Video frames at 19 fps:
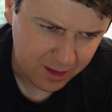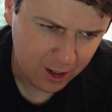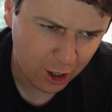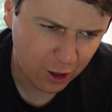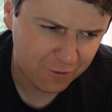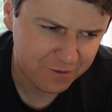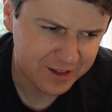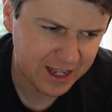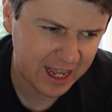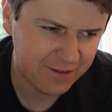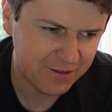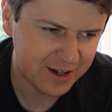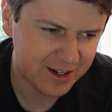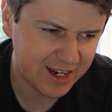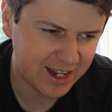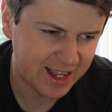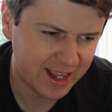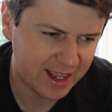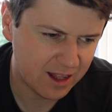of David
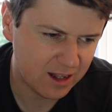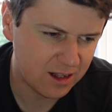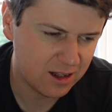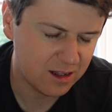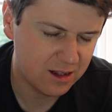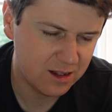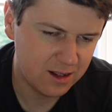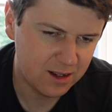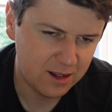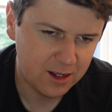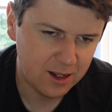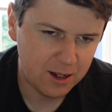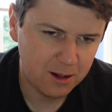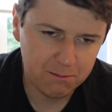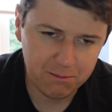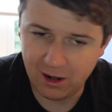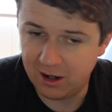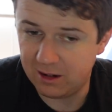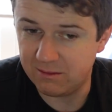Nihill,
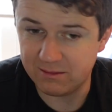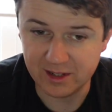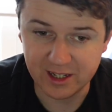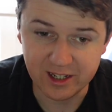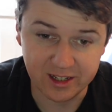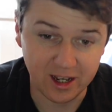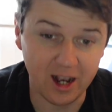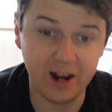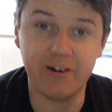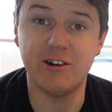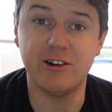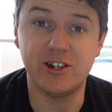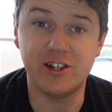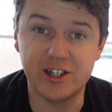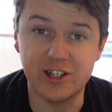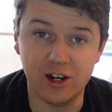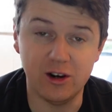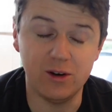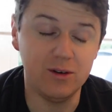but he's Irish,
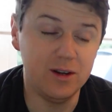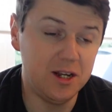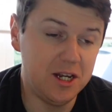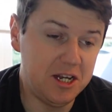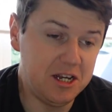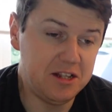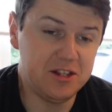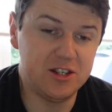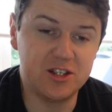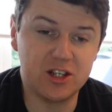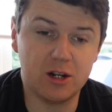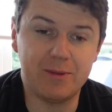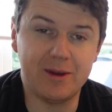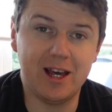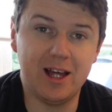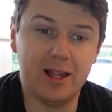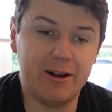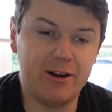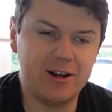so this is gonna
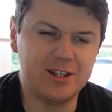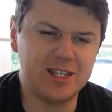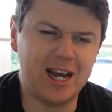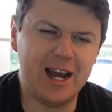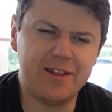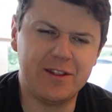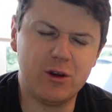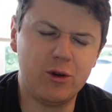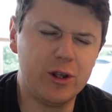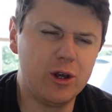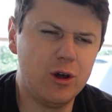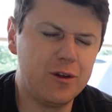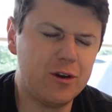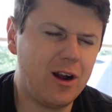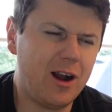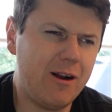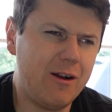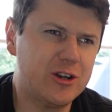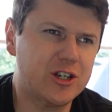be hilarious. The only other
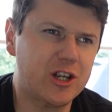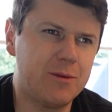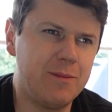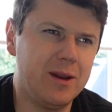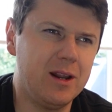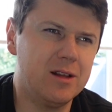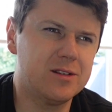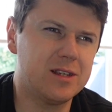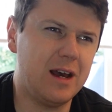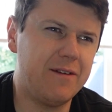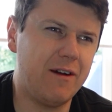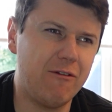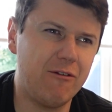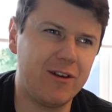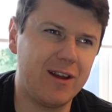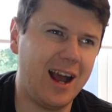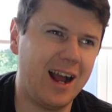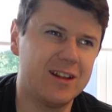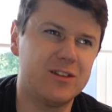Irish comedians I've ever
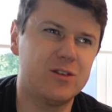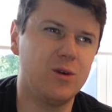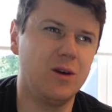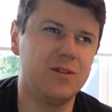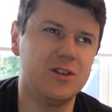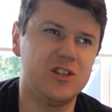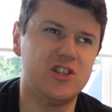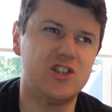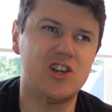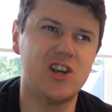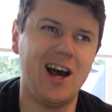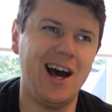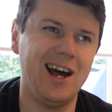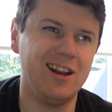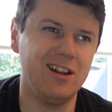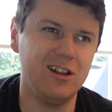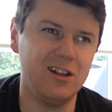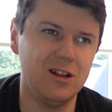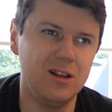reacted to on this
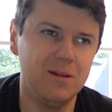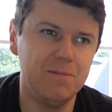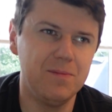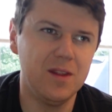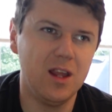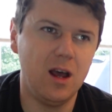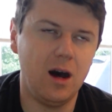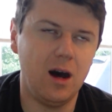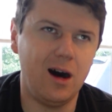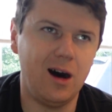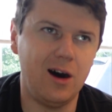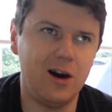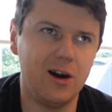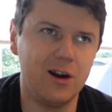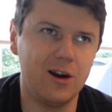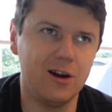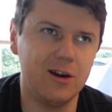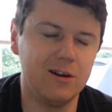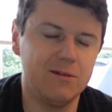channel
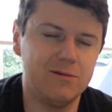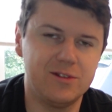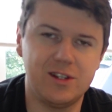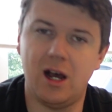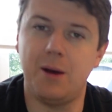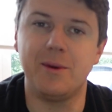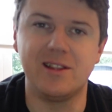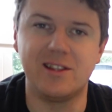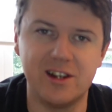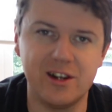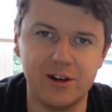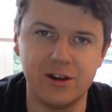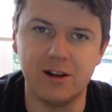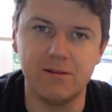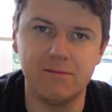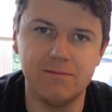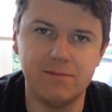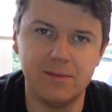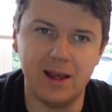are Tommy
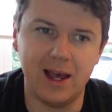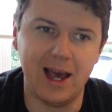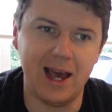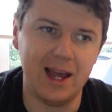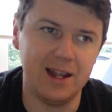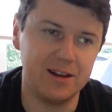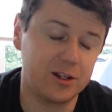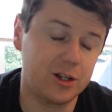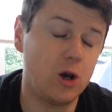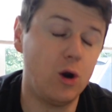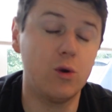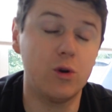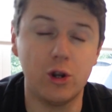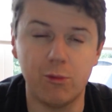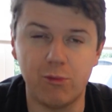Tiernan and Conan